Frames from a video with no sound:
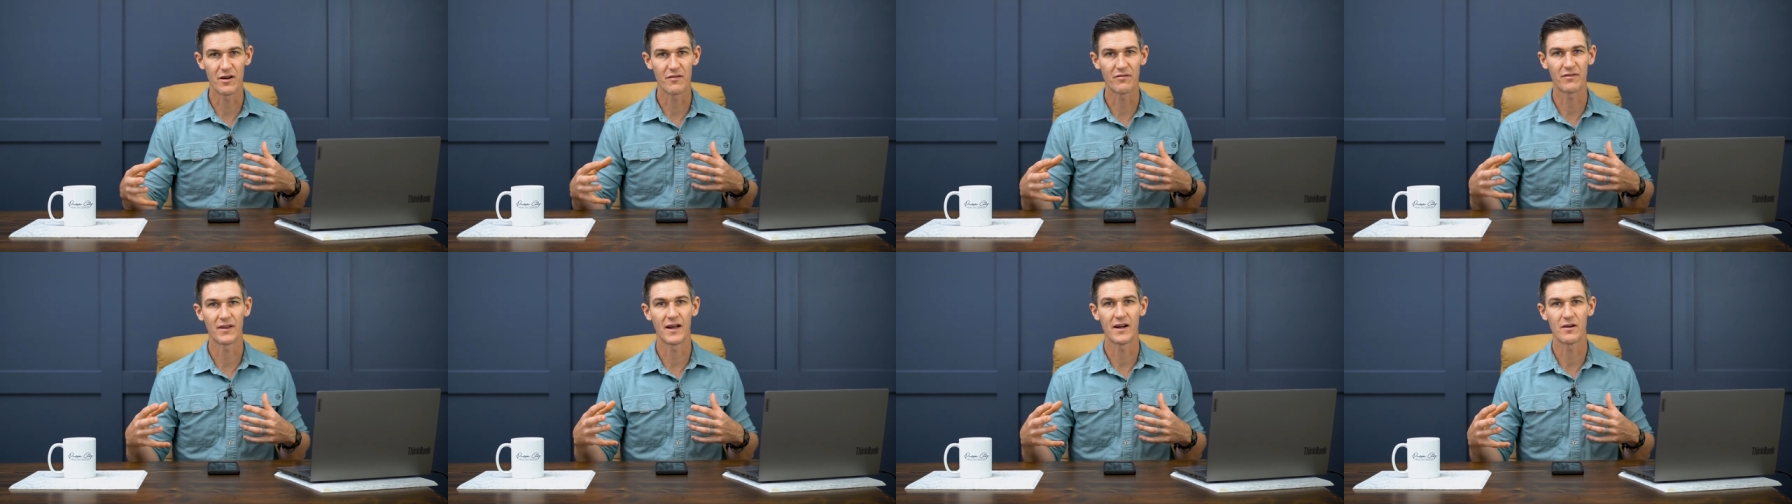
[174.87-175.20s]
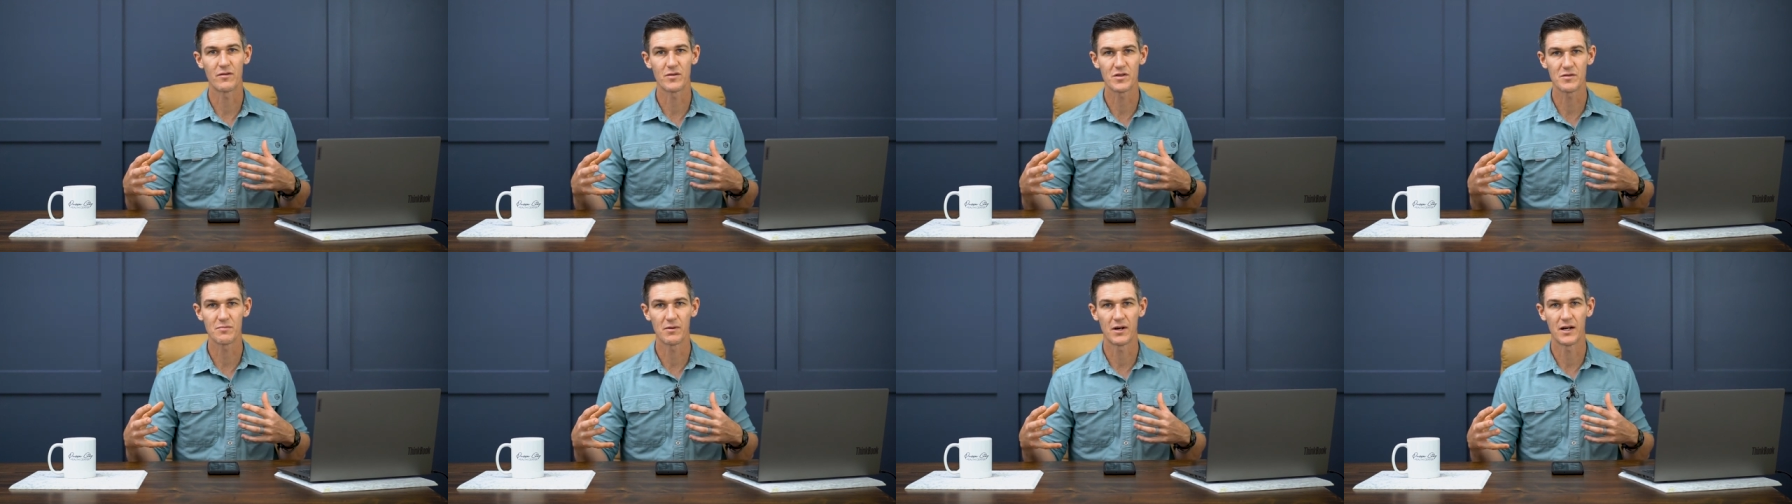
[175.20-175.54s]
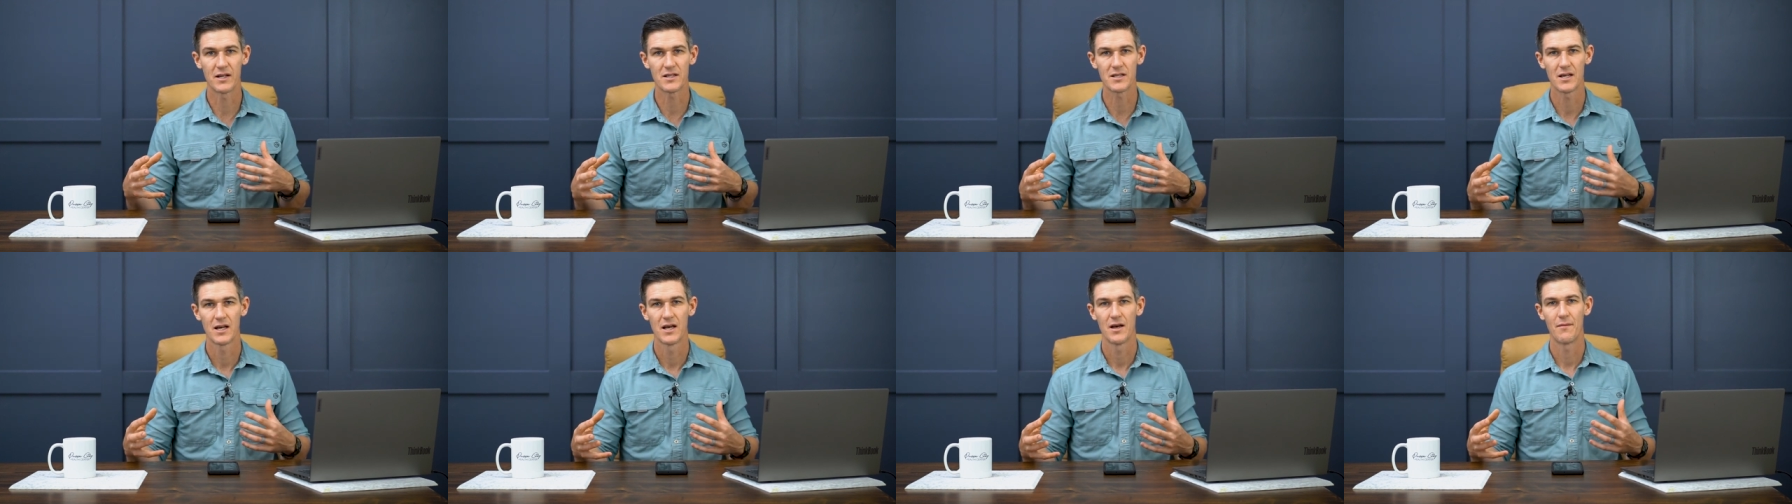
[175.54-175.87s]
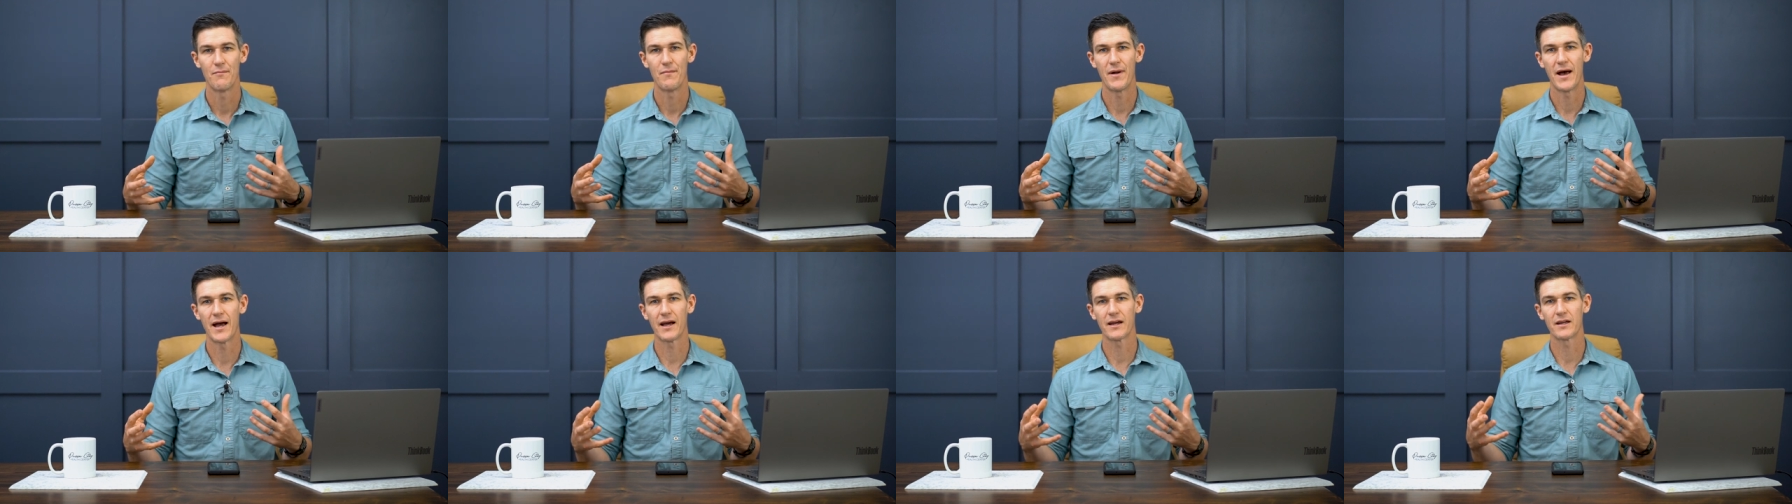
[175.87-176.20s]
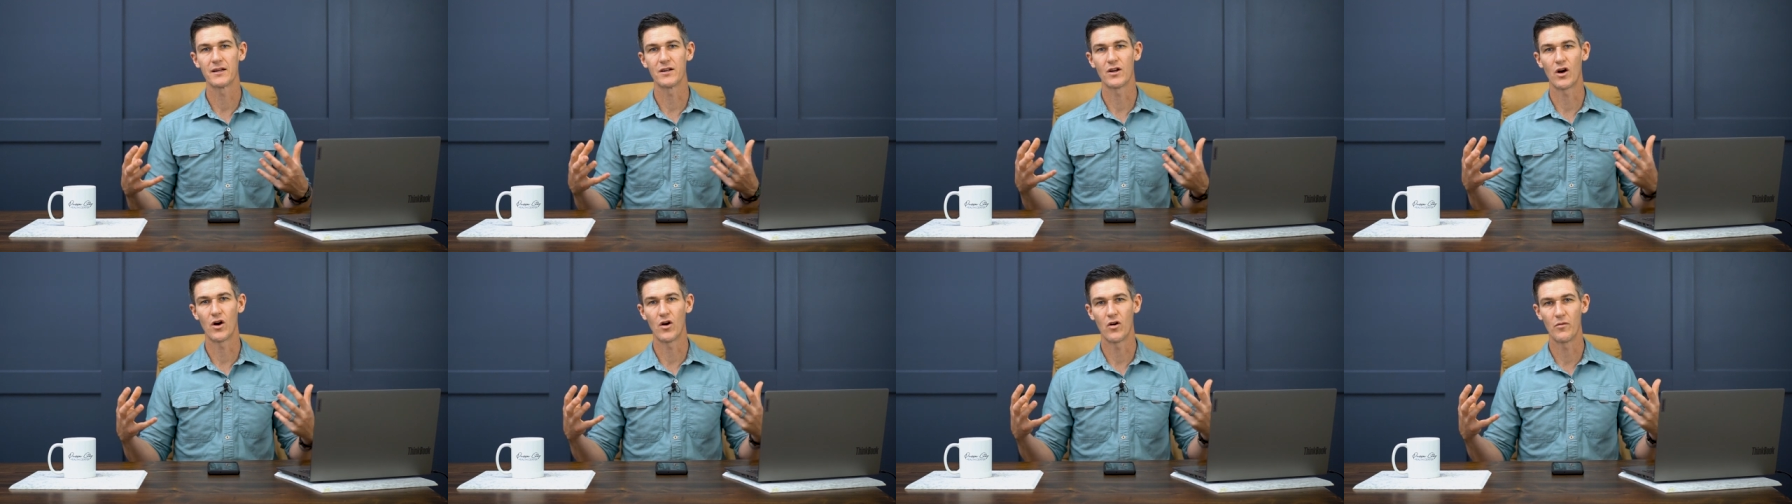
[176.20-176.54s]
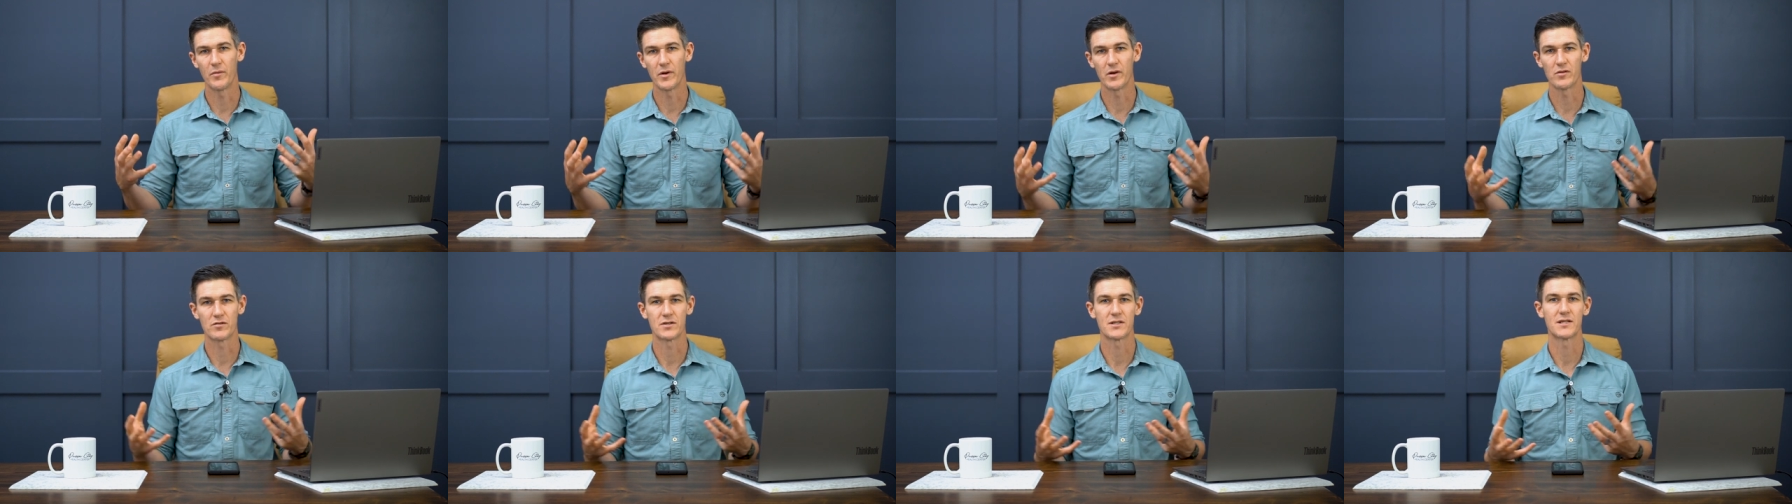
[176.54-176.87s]
or flight response back into
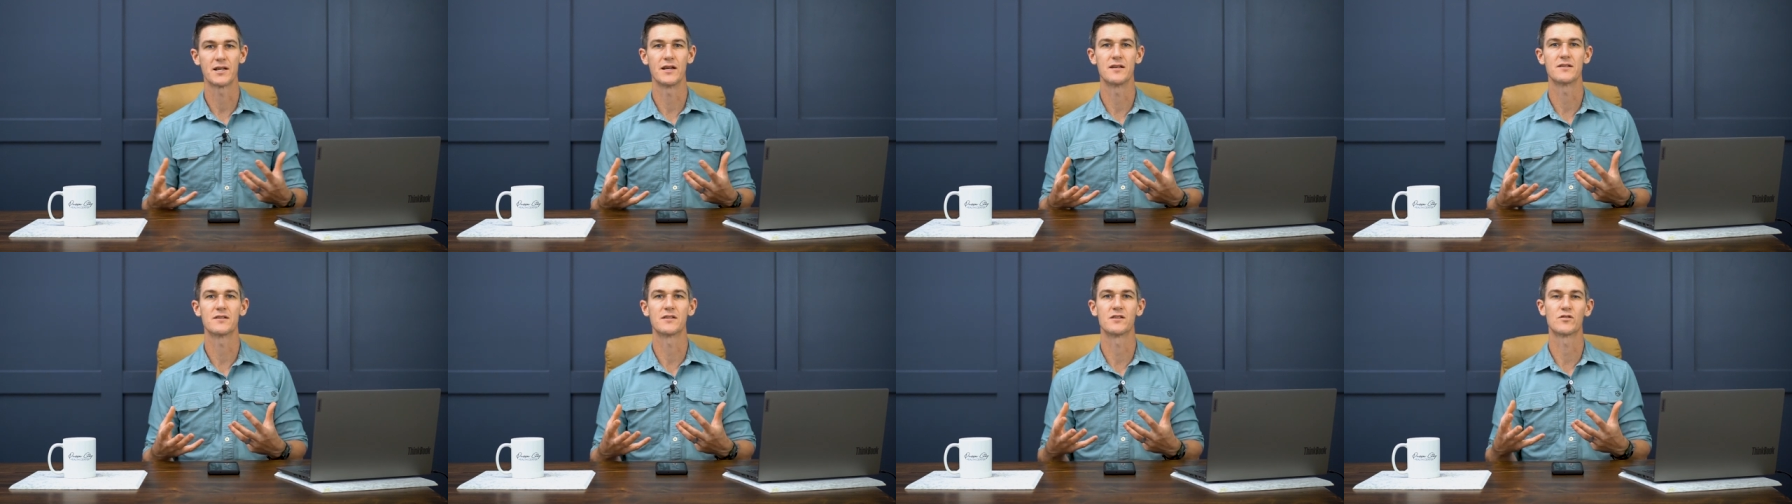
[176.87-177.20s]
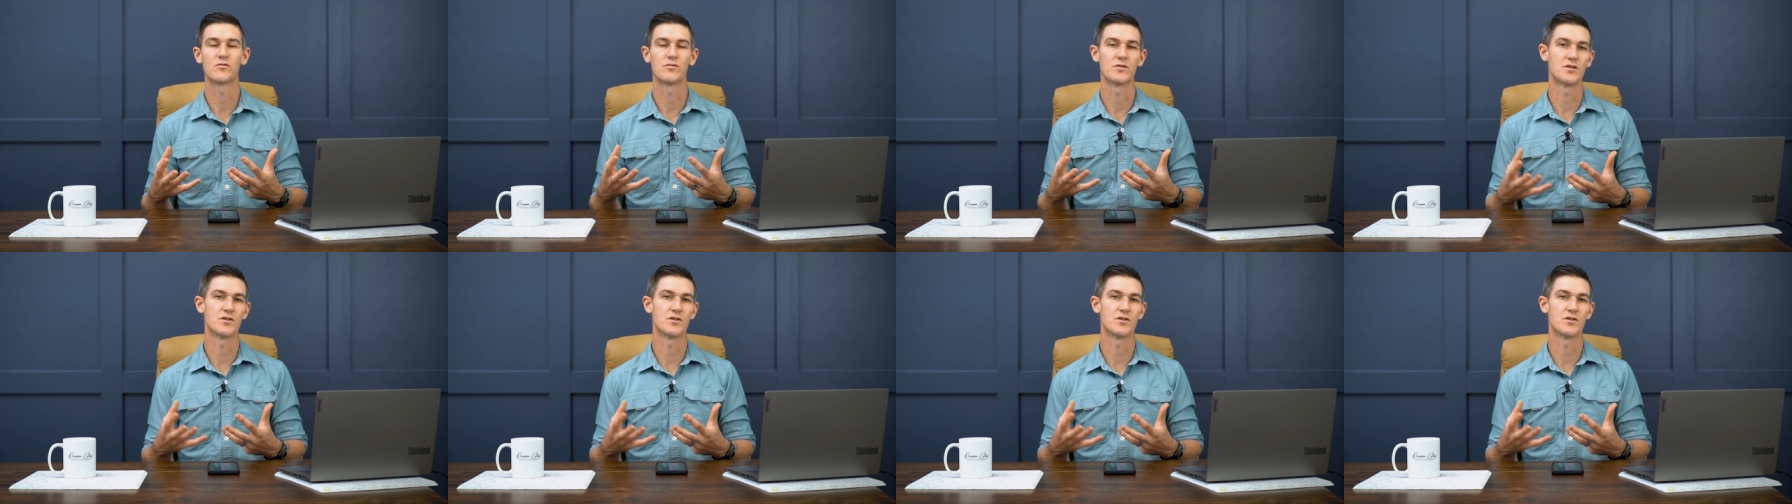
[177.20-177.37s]
homeostasis,